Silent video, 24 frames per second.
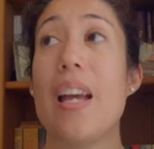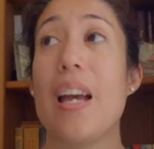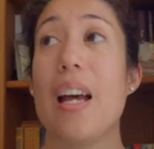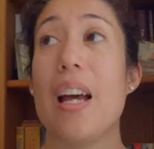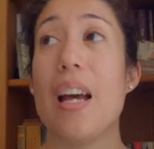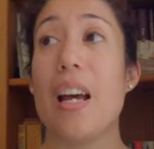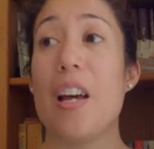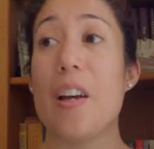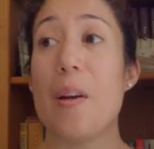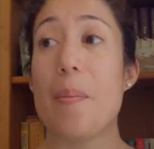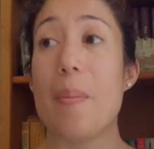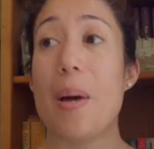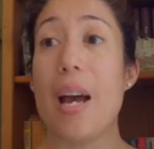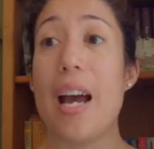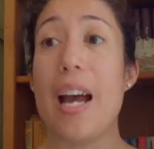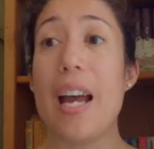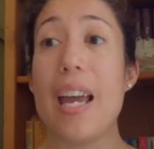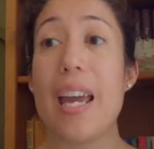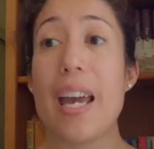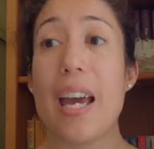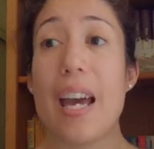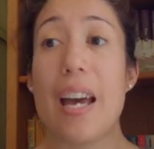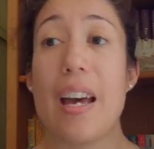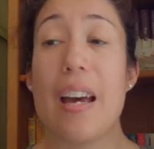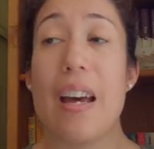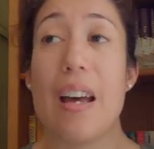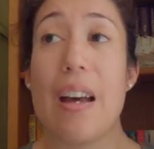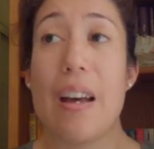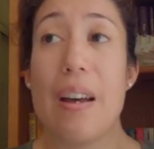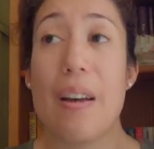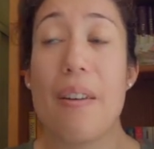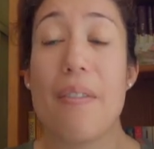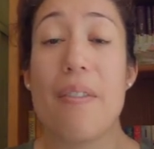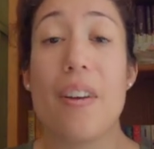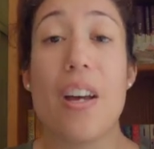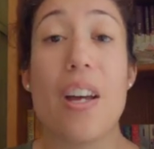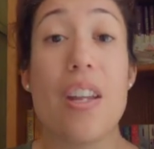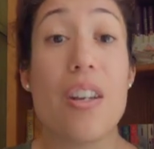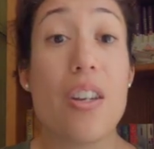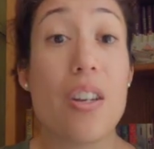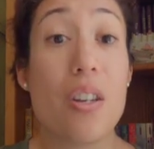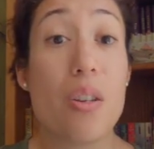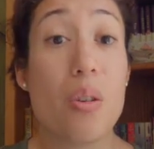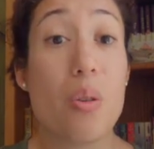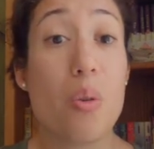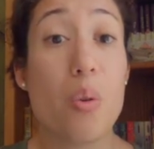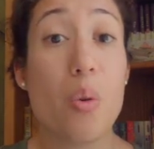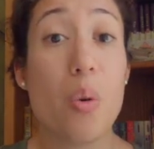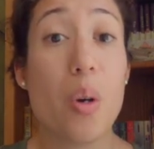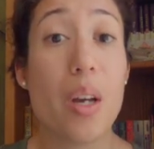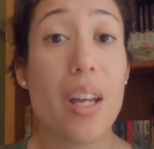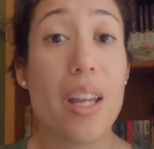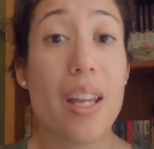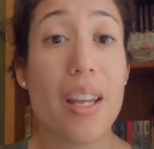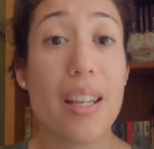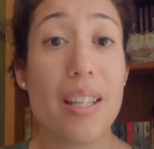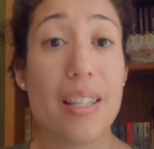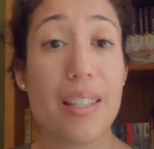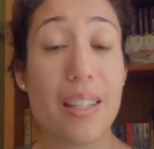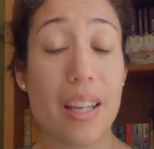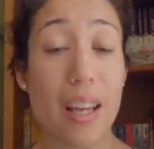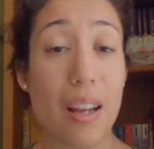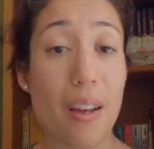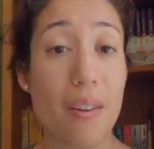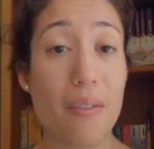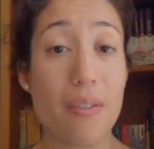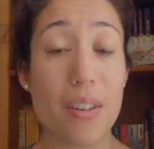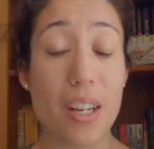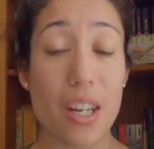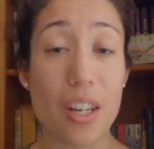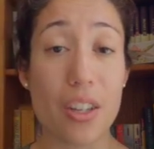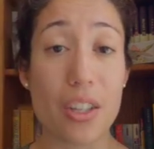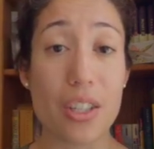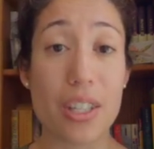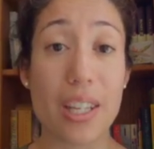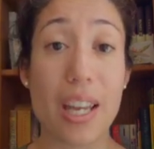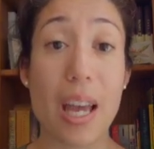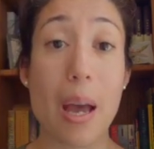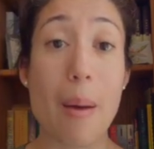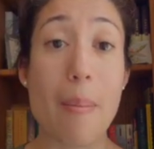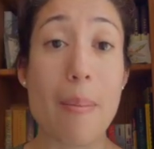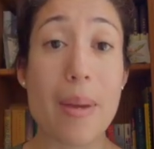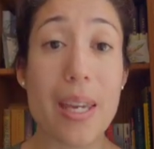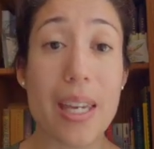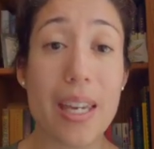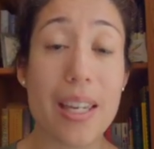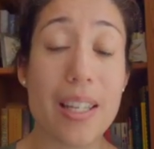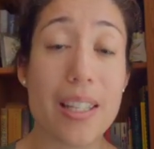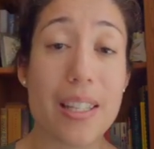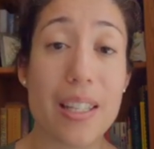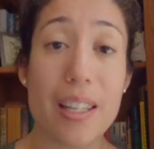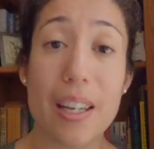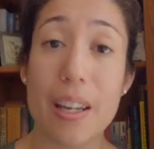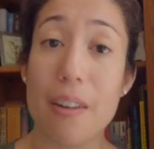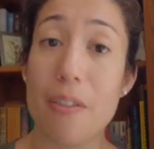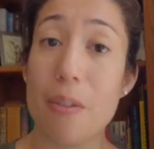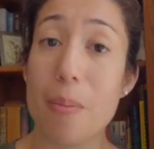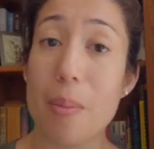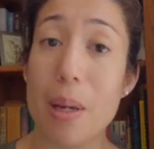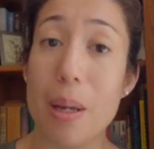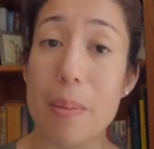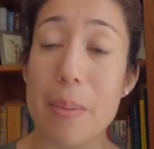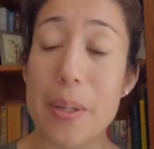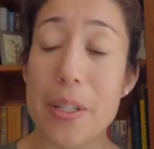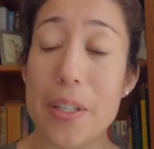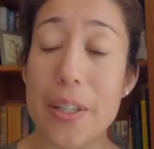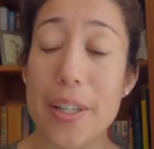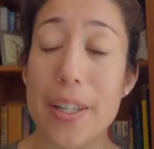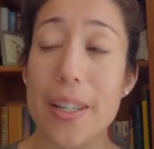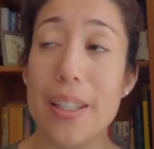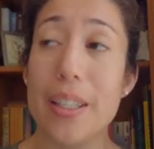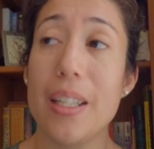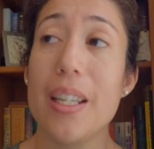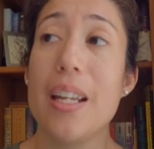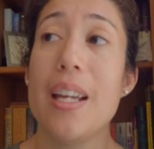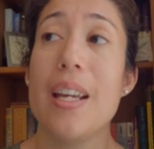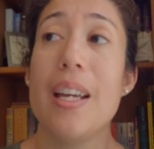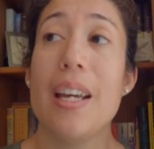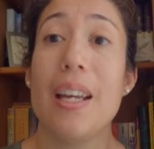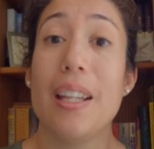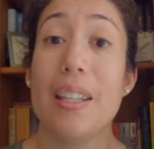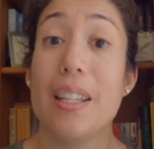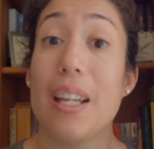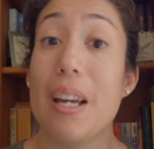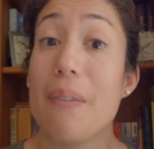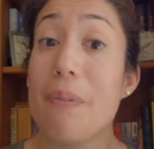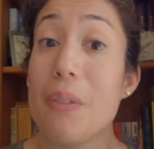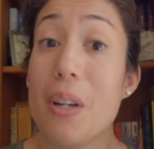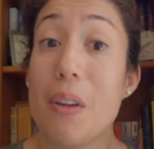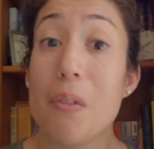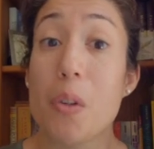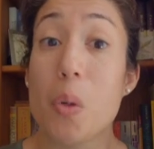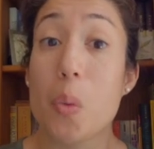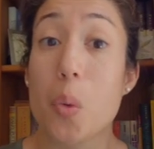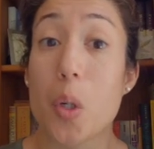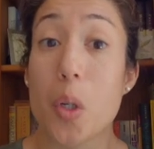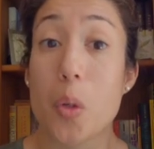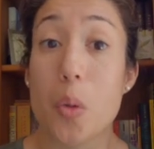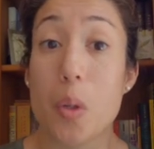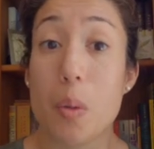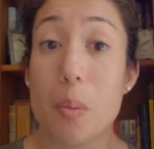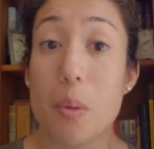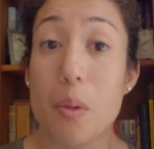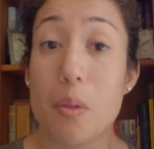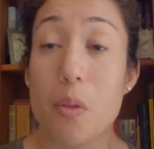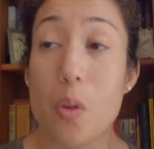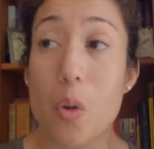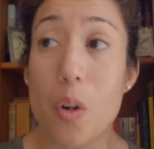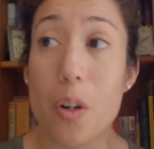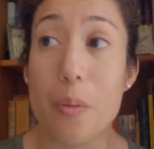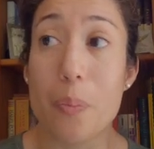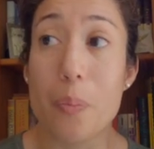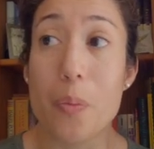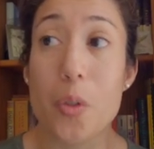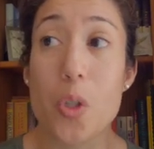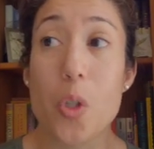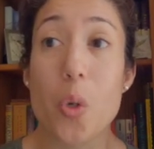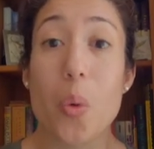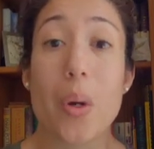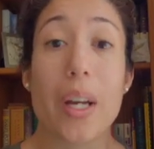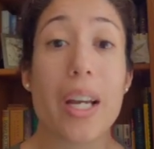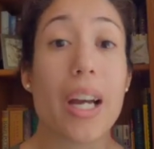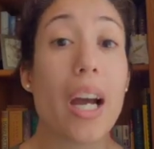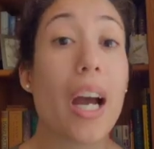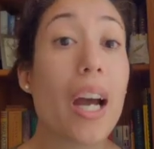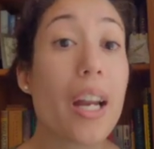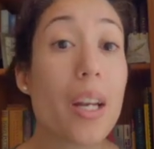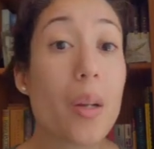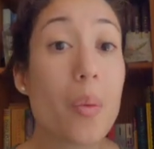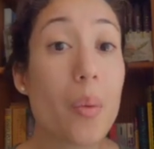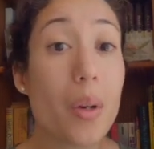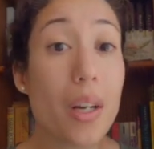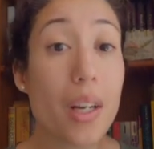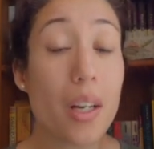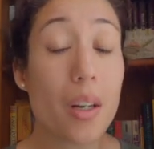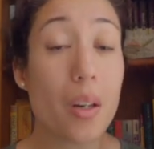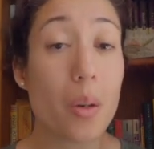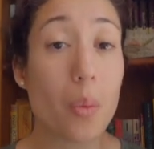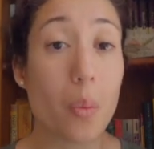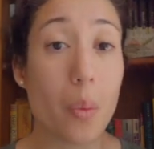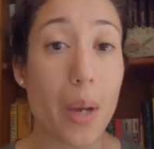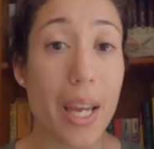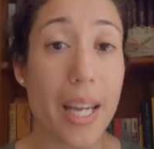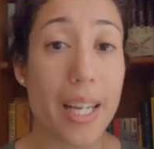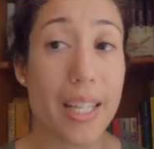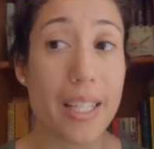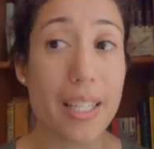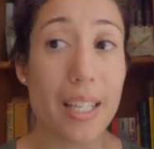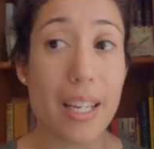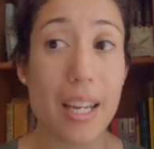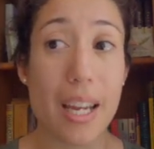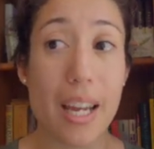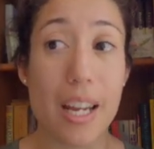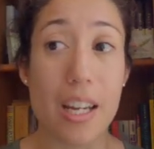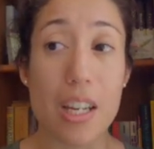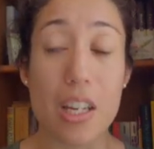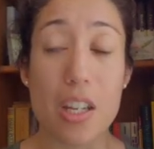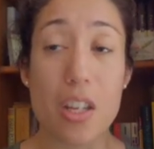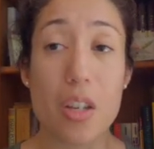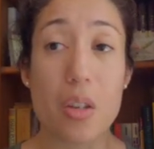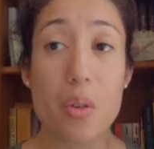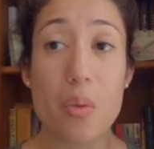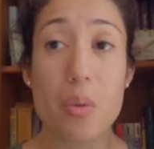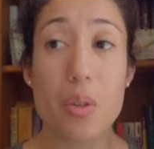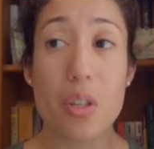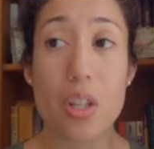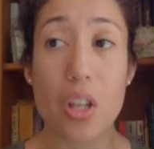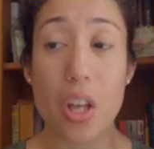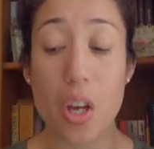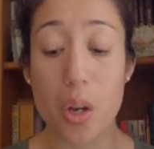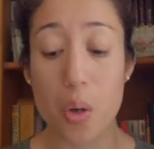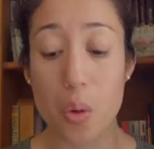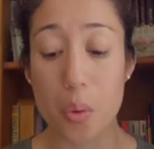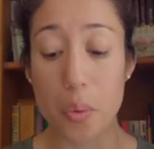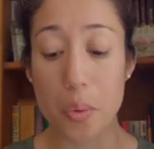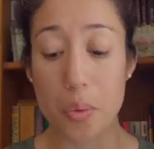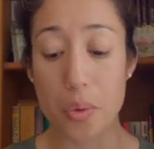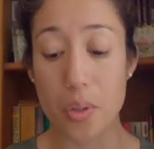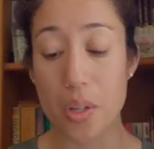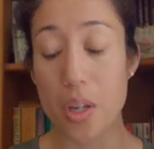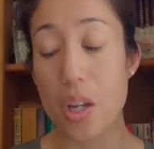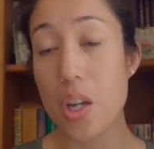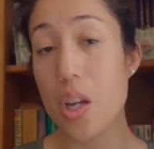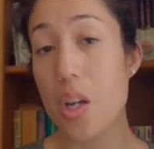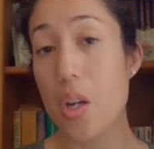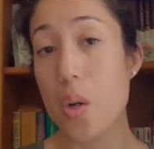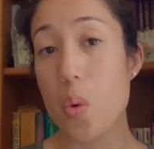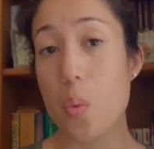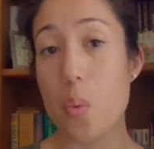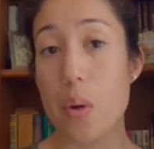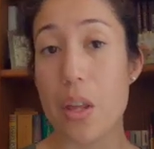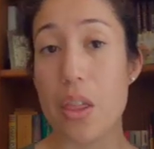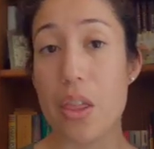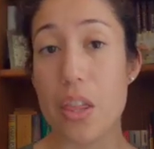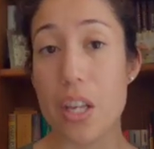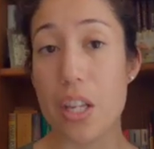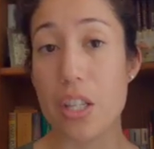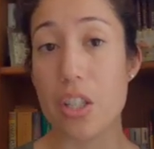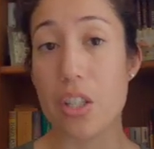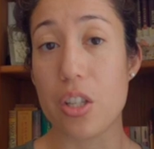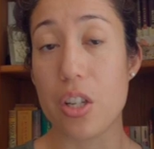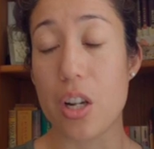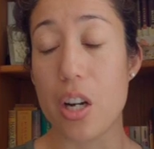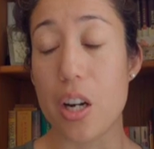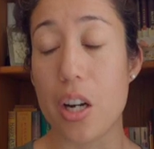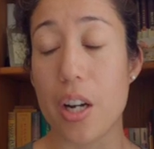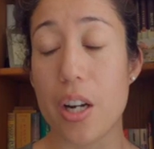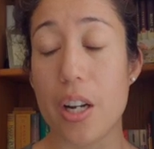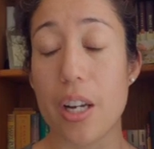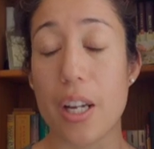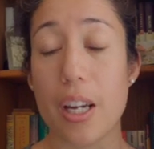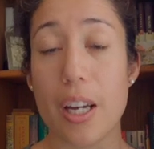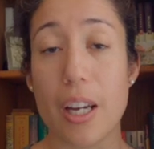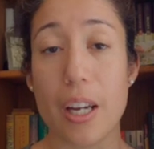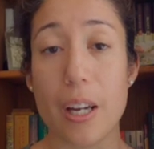I have a new set of needles coming in today from Amazon that I've never worked with before. So I kind of wanted to wait and use those with this yarn